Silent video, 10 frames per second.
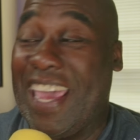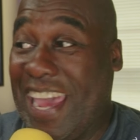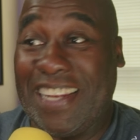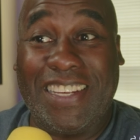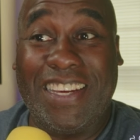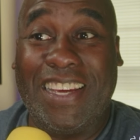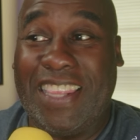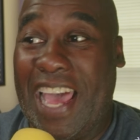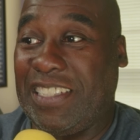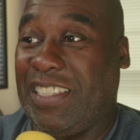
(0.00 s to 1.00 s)
it.
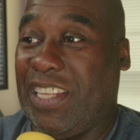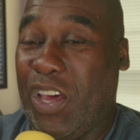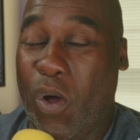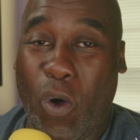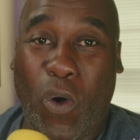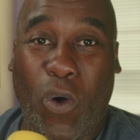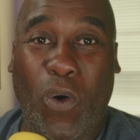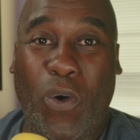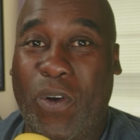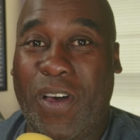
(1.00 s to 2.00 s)
That's the
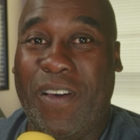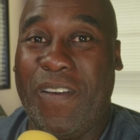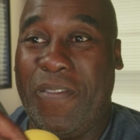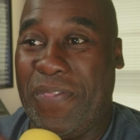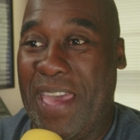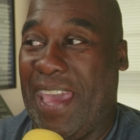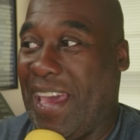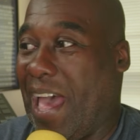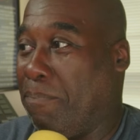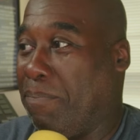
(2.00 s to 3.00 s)
whole
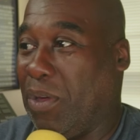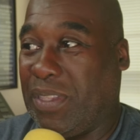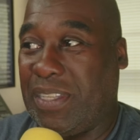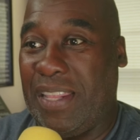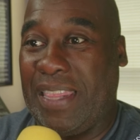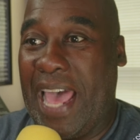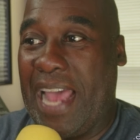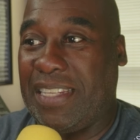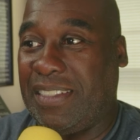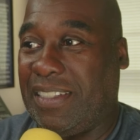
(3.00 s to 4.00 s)
thing. I built
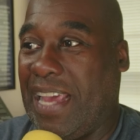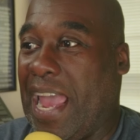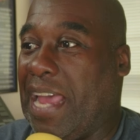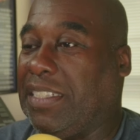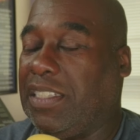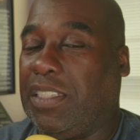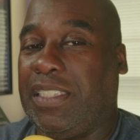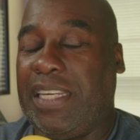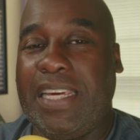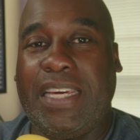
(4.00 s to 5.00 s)
that and
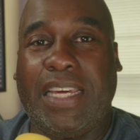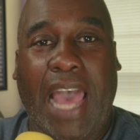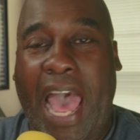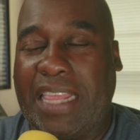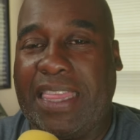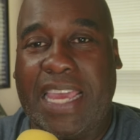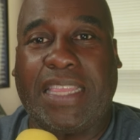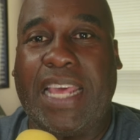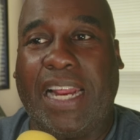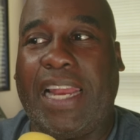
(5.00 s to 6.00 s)
see, I think
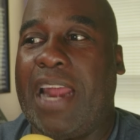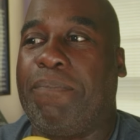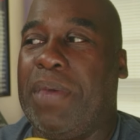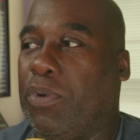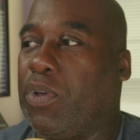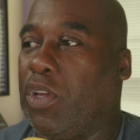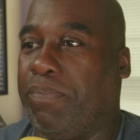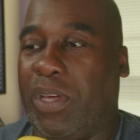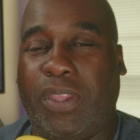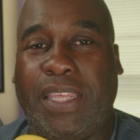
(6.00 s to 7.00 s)
that a lot of people
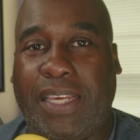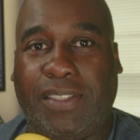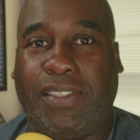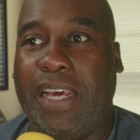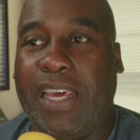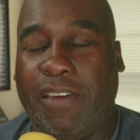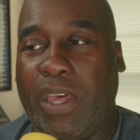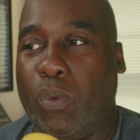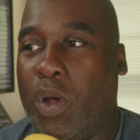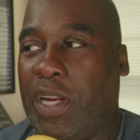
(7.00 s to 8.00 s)
could build these if
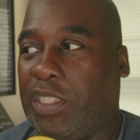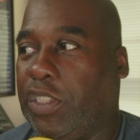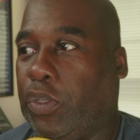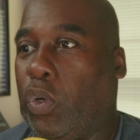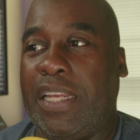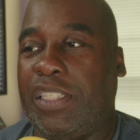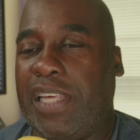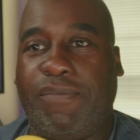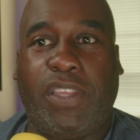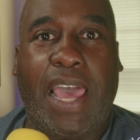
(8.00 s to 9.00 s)
they wanted to. They just
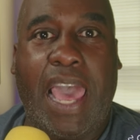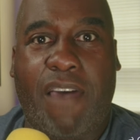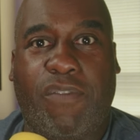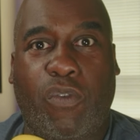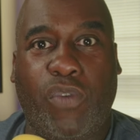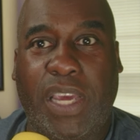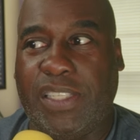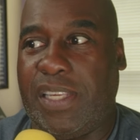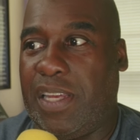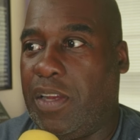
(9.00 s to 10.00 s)
have to have a
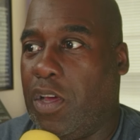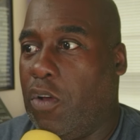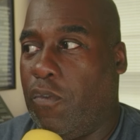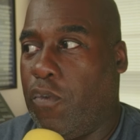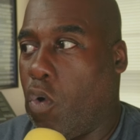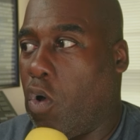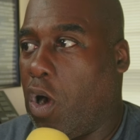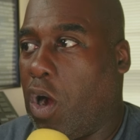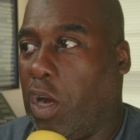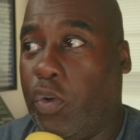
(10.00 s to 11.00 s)
reason
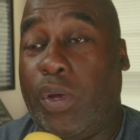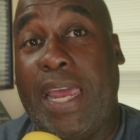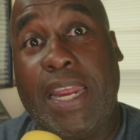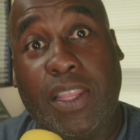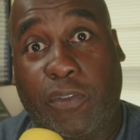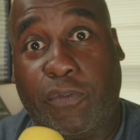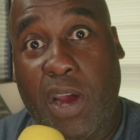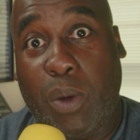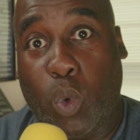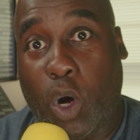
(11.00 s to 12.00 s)
for creating the
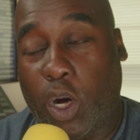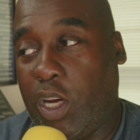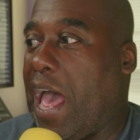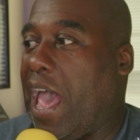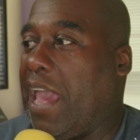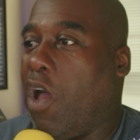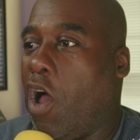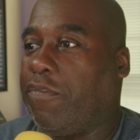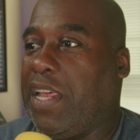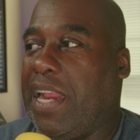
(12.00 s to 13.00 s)
framework. I
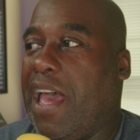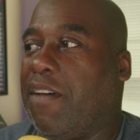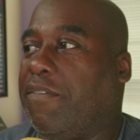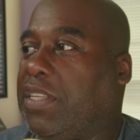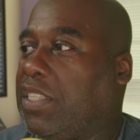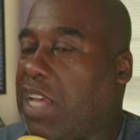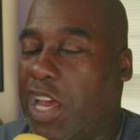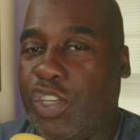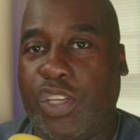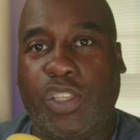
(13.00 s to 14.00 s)
often have
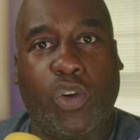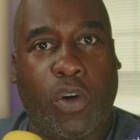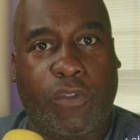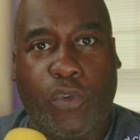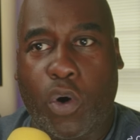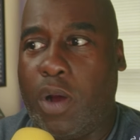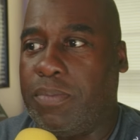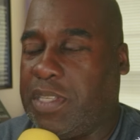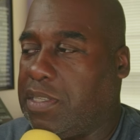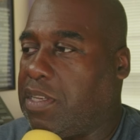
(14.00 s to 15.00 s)
discussions on
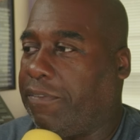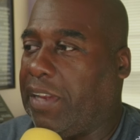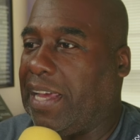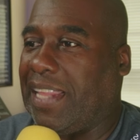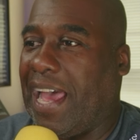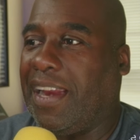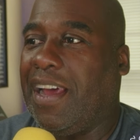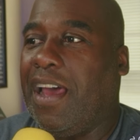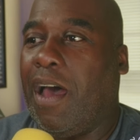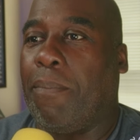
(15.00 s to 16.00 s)
forums and stuff like that
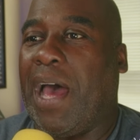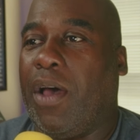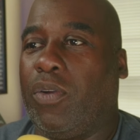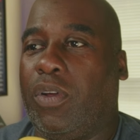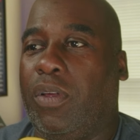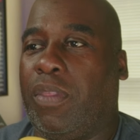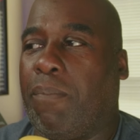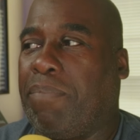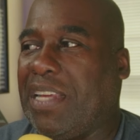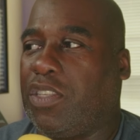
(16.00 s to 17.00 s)
about
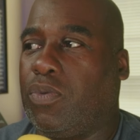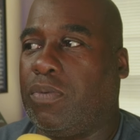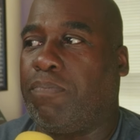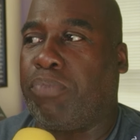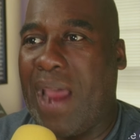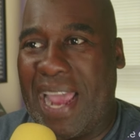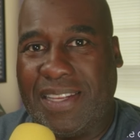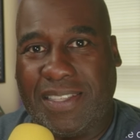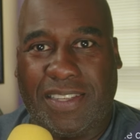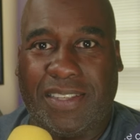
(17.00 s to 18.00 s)
the best
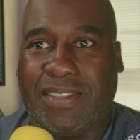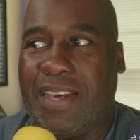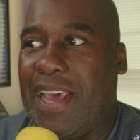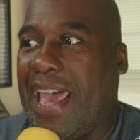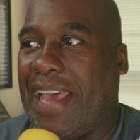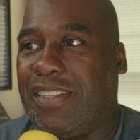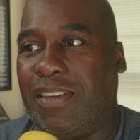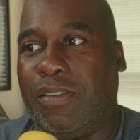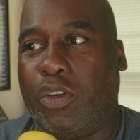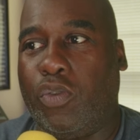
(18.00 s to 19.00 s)
practices at
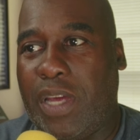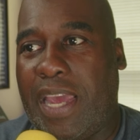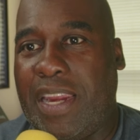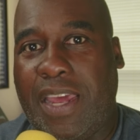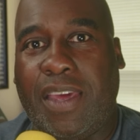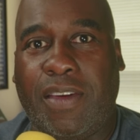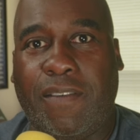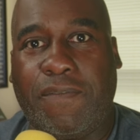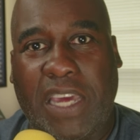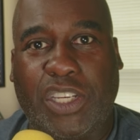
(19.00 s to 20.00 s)
creating
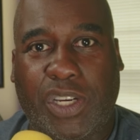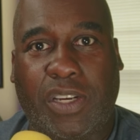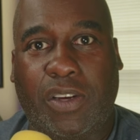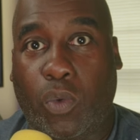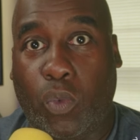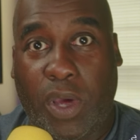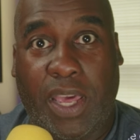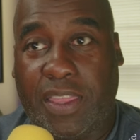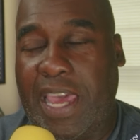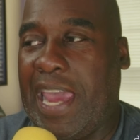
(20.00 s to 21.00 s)
fiction
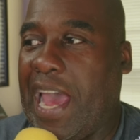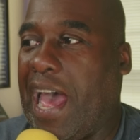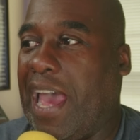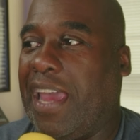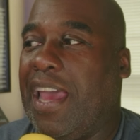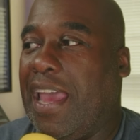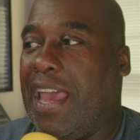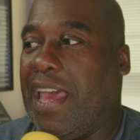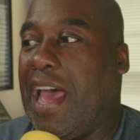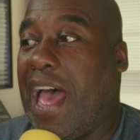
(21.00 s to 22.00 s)
with AI.
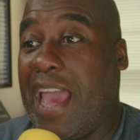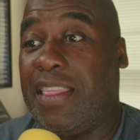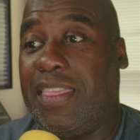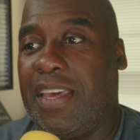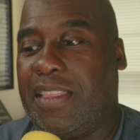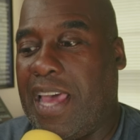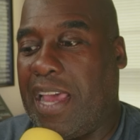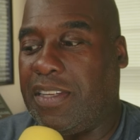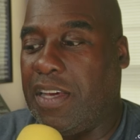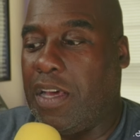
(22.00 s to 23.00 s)
And I think
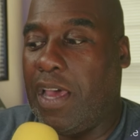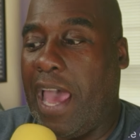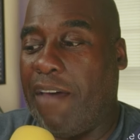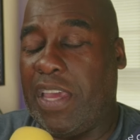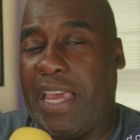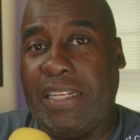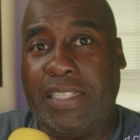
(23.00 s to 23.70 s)
that having a